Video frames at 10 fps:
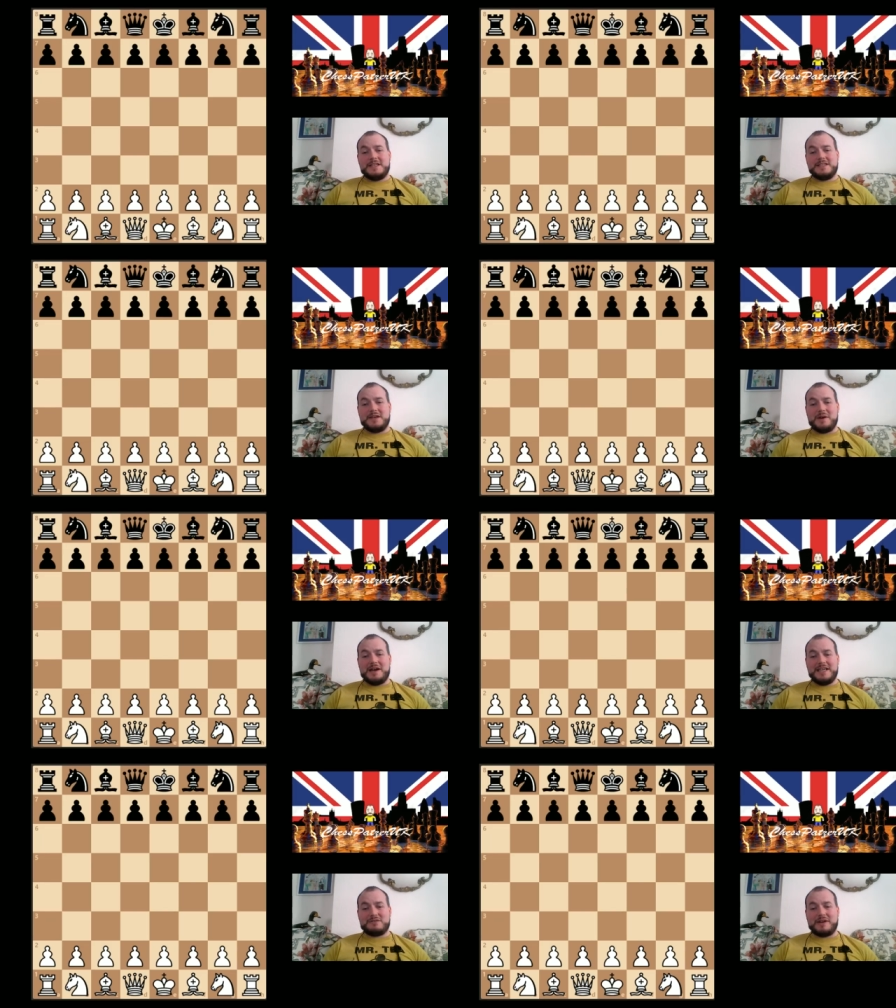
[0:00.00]
So
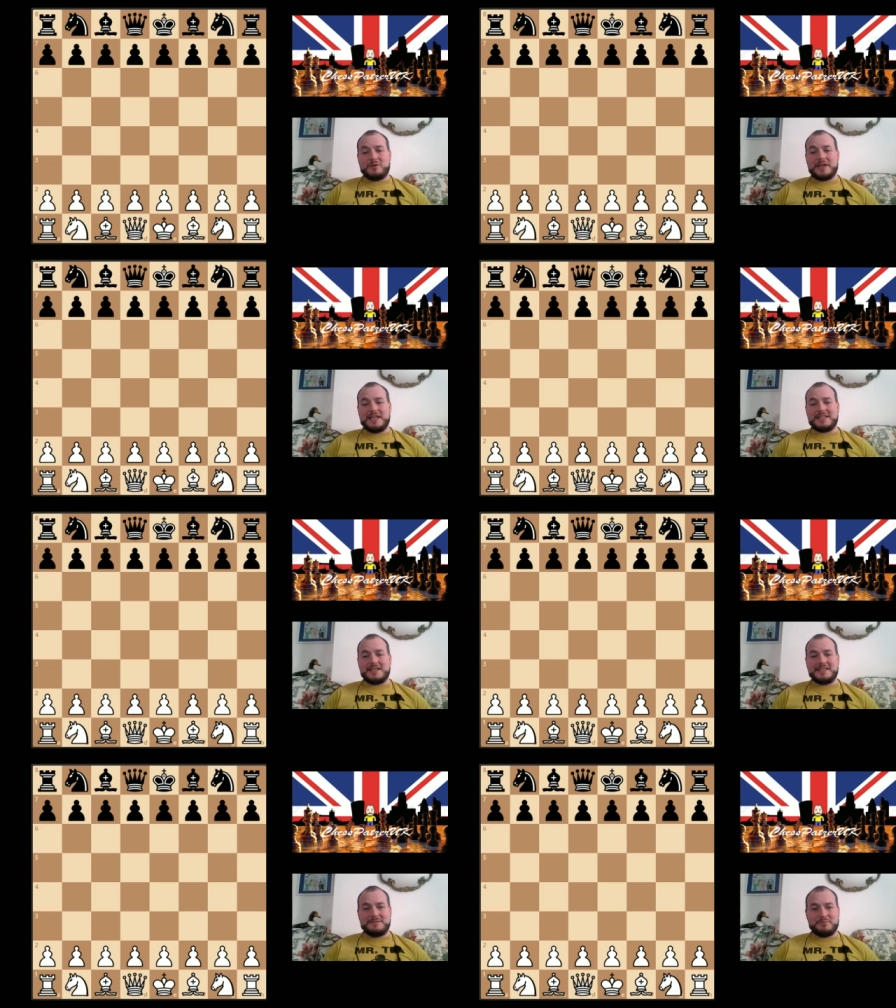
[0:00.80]
his record against
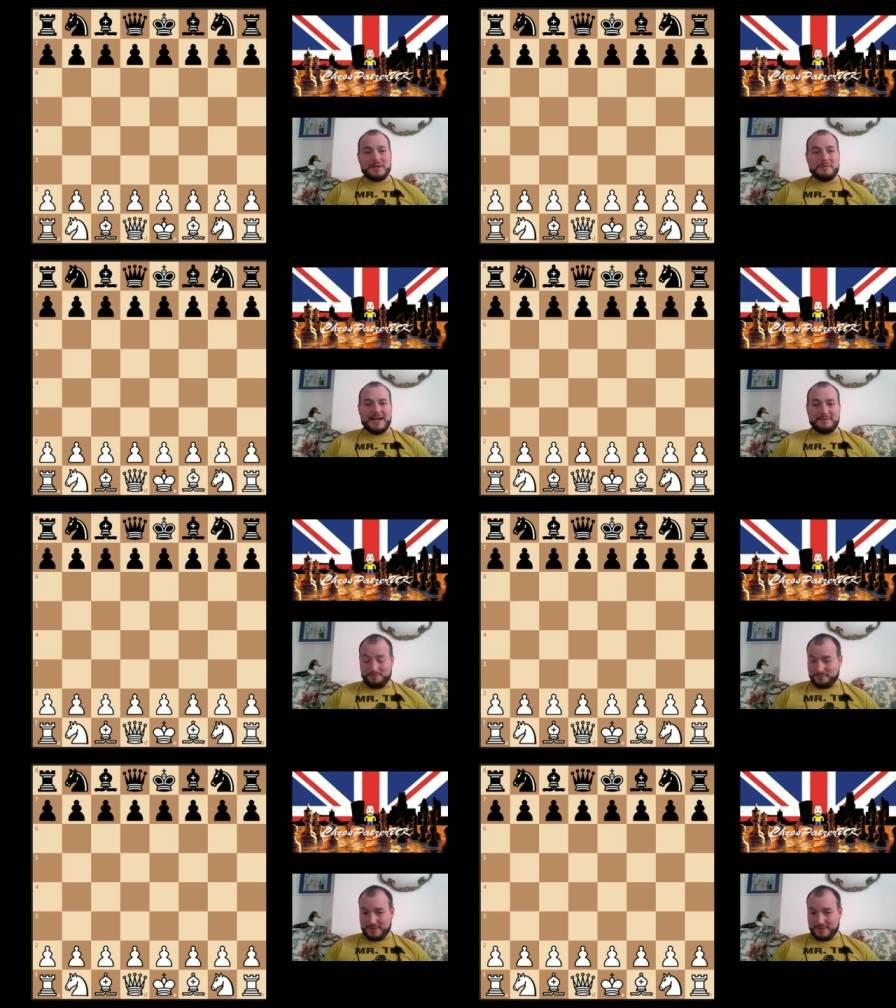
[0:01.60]
us is pretty bad.